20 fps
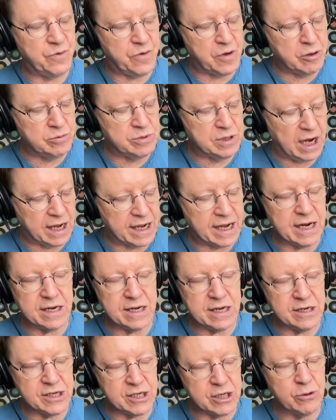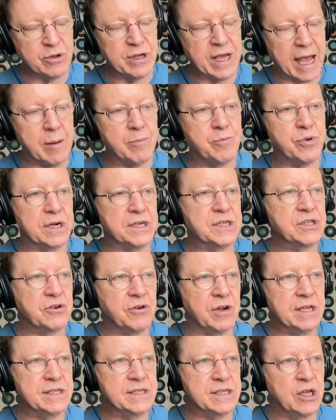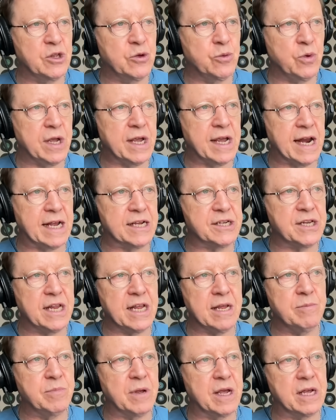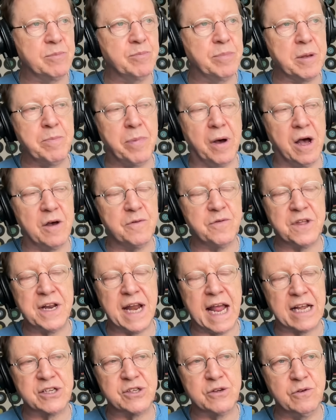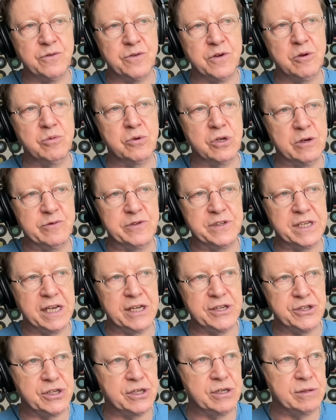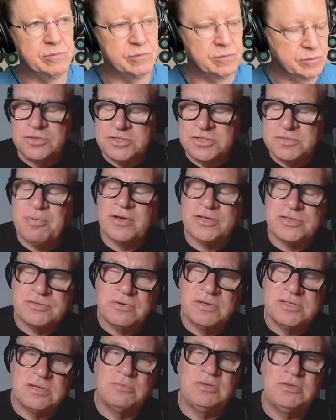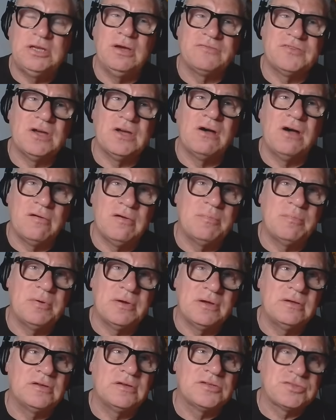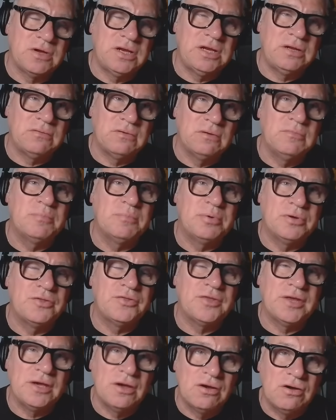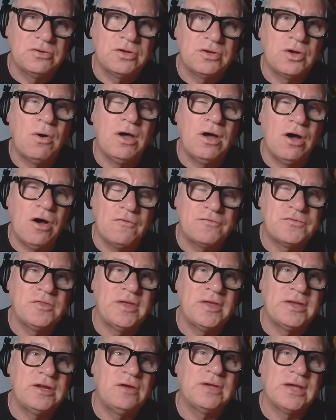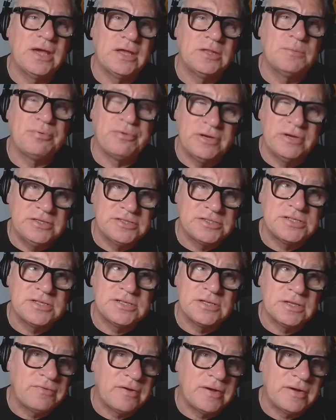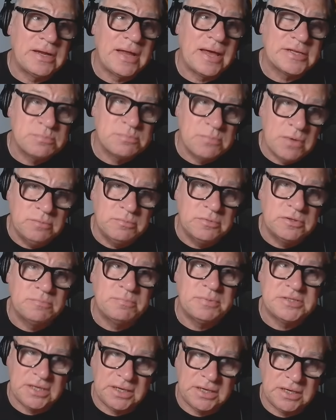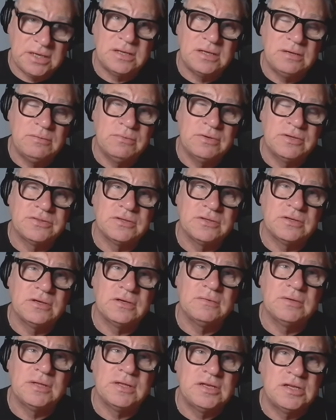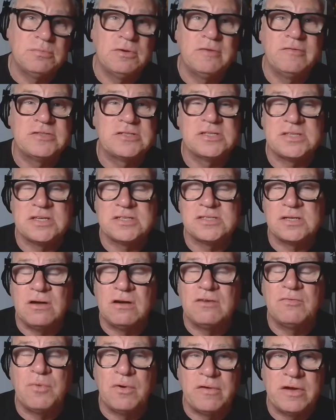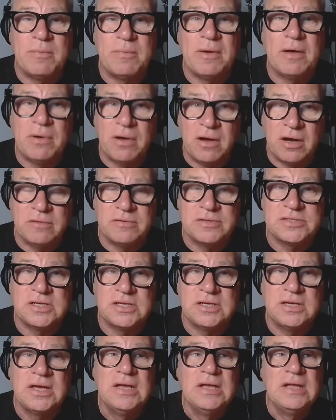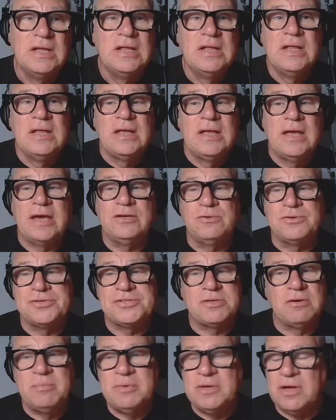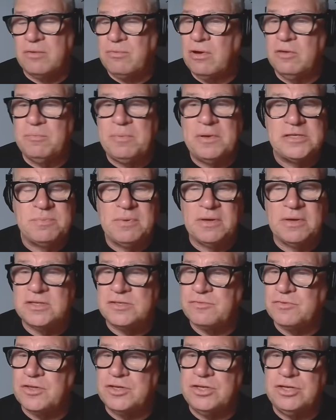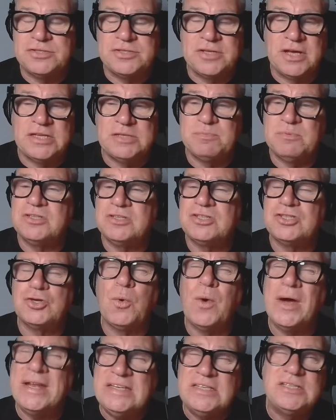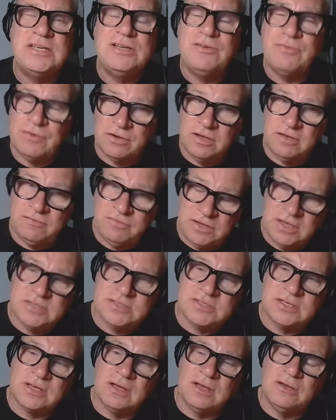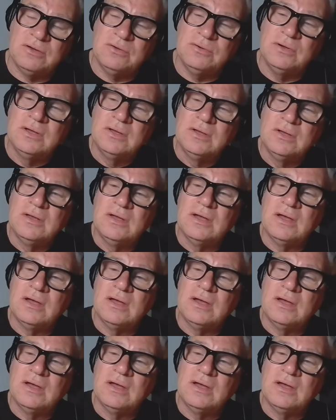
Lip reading: films like Indian 2 get press screened so that we can actually, it can be part of the national film conversation. In order to press screen something, you have to hire a screening room and put the thing on. Quite often they don't get the prints until the very last moment, particularly with Indian movies, because there's a lot of worry about piracy. And also, I mean, I wrote a piece about this for the New Statesman 25 years ago.